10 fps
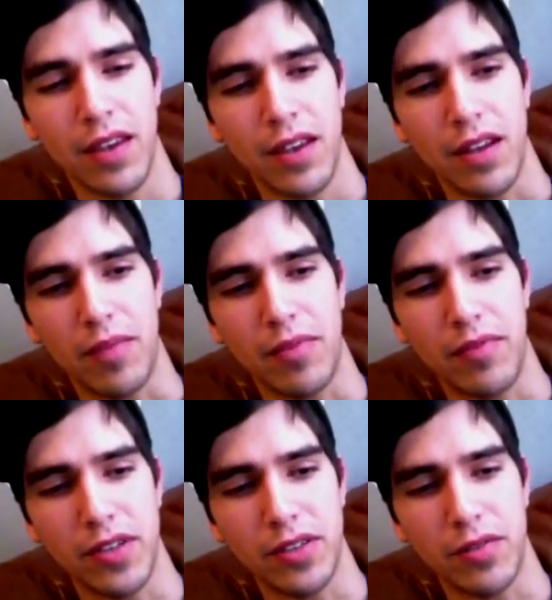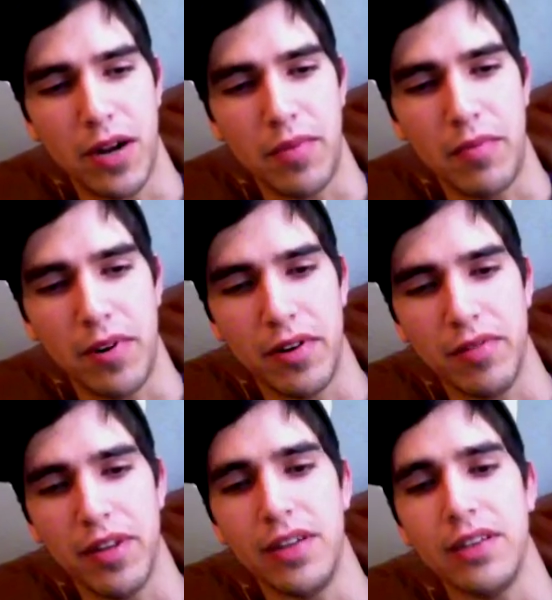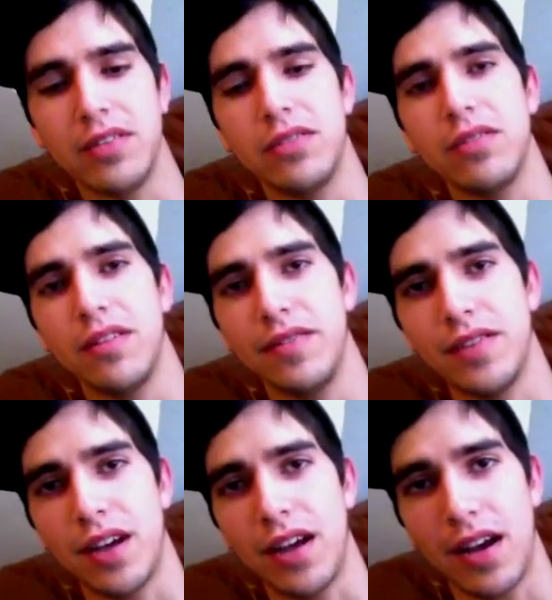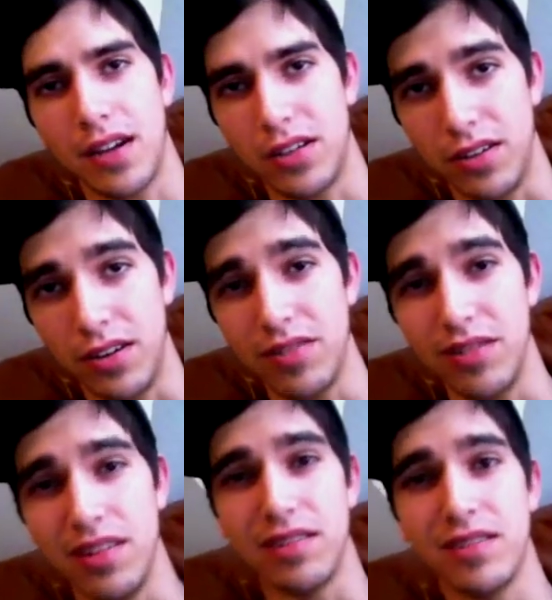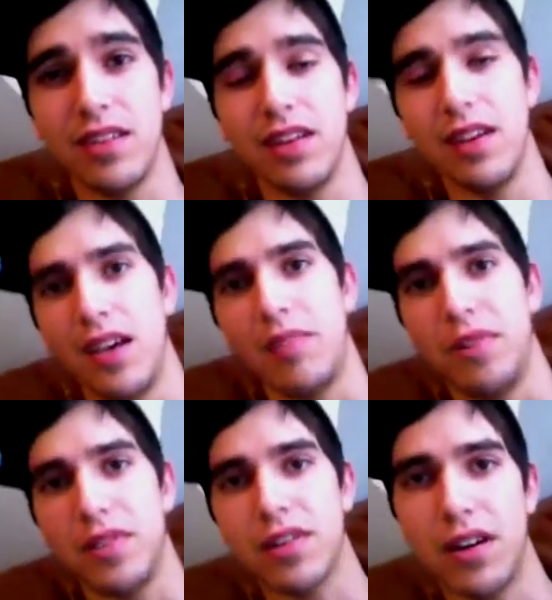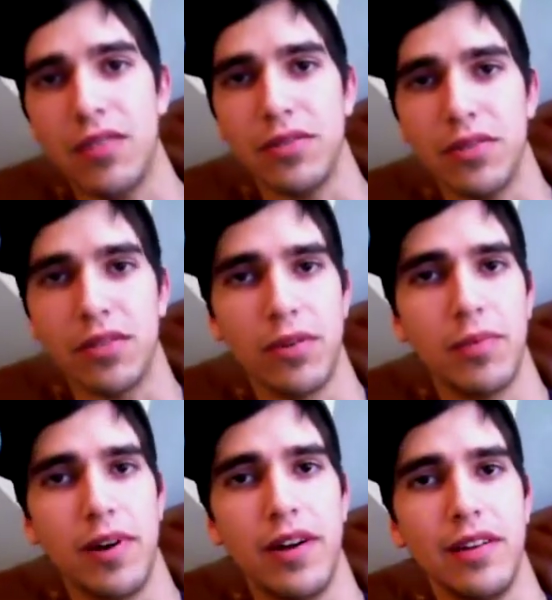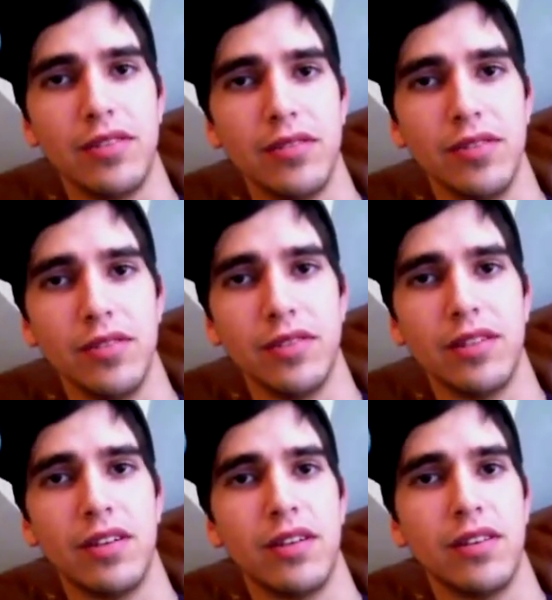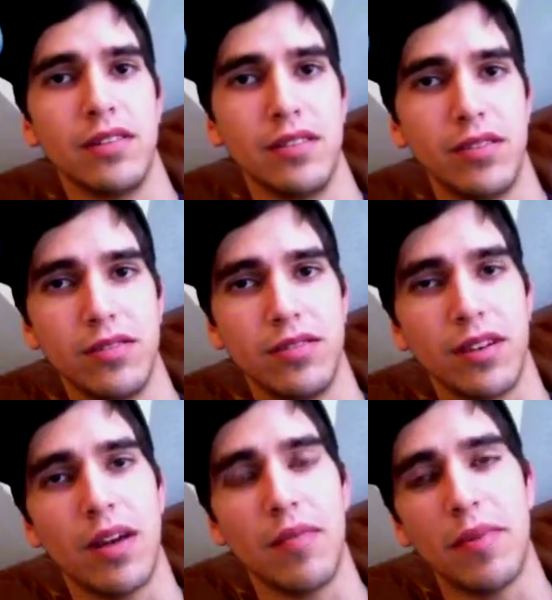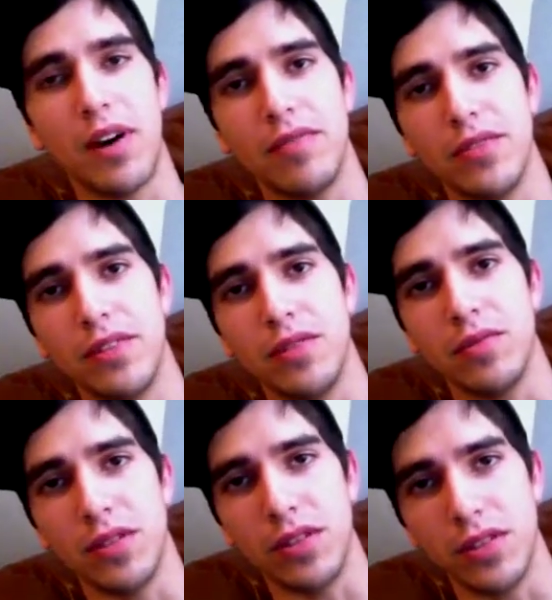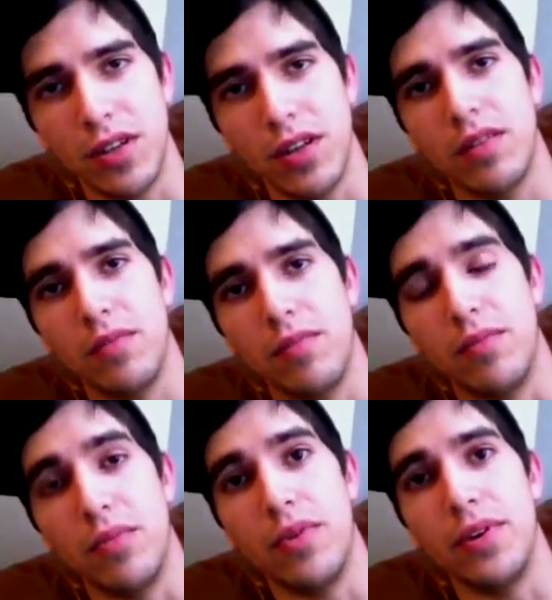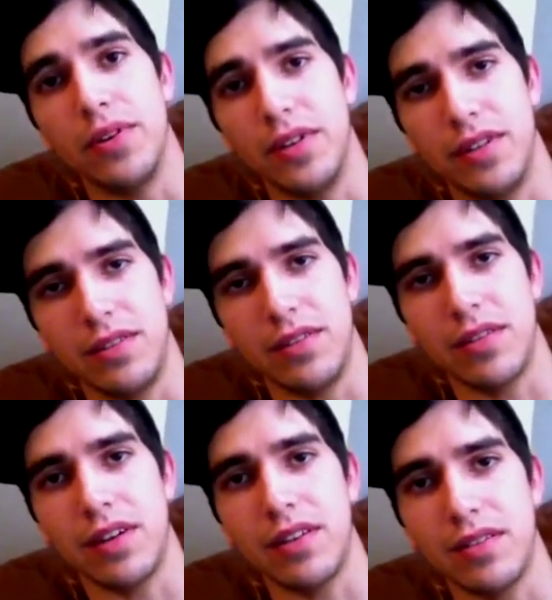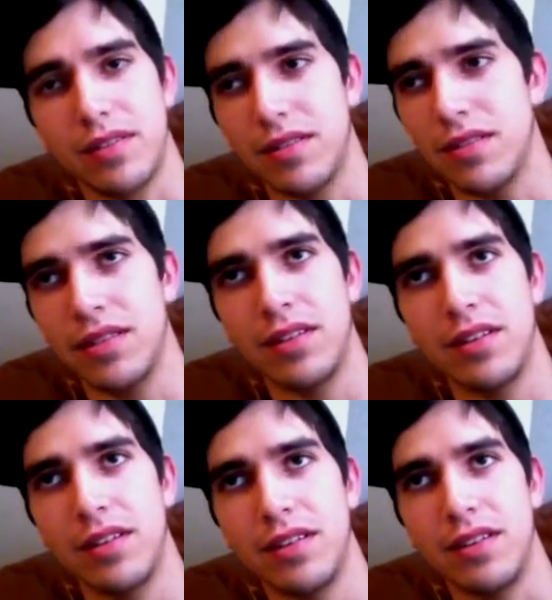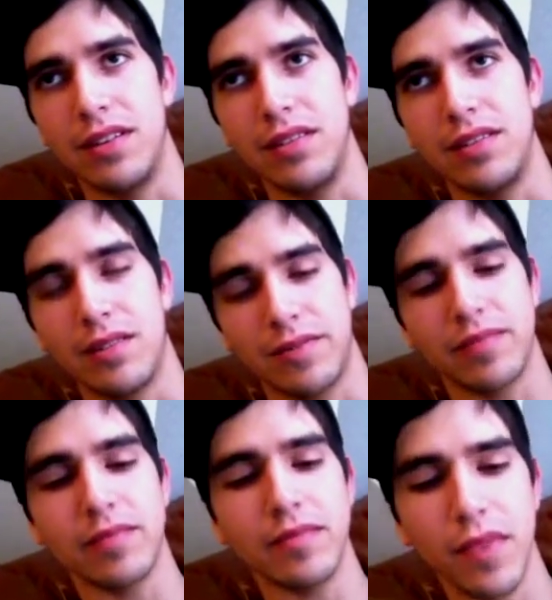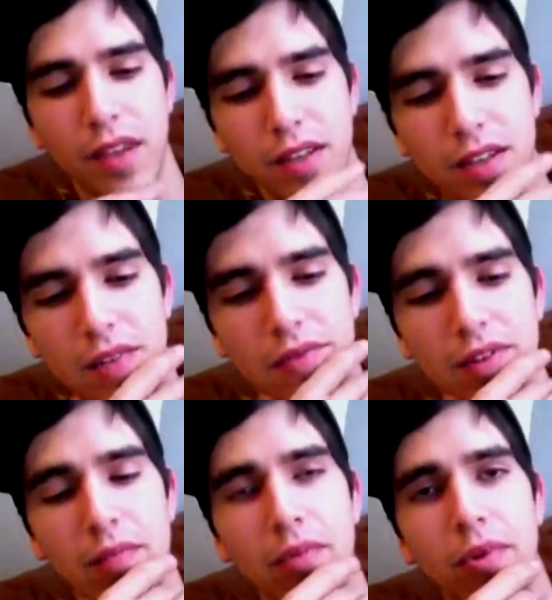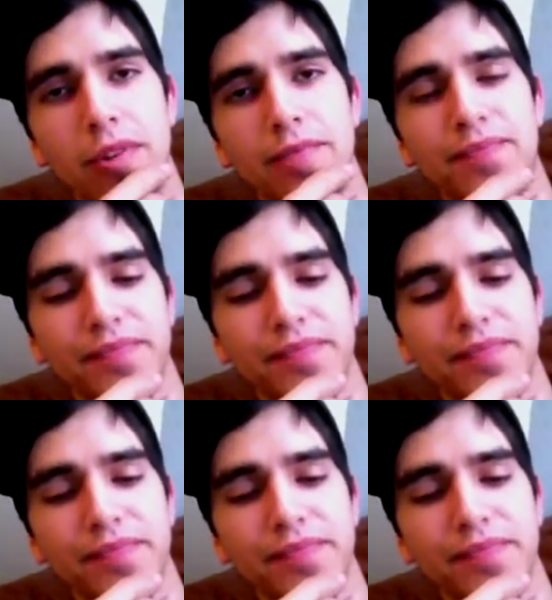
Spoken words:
Now, Professor Robin Murray of London Institute of Psychiatry noted this, and Murray's cauterule incorporated into his Tutankhamun prophecies, which is brilliant, okay? He's definitely important.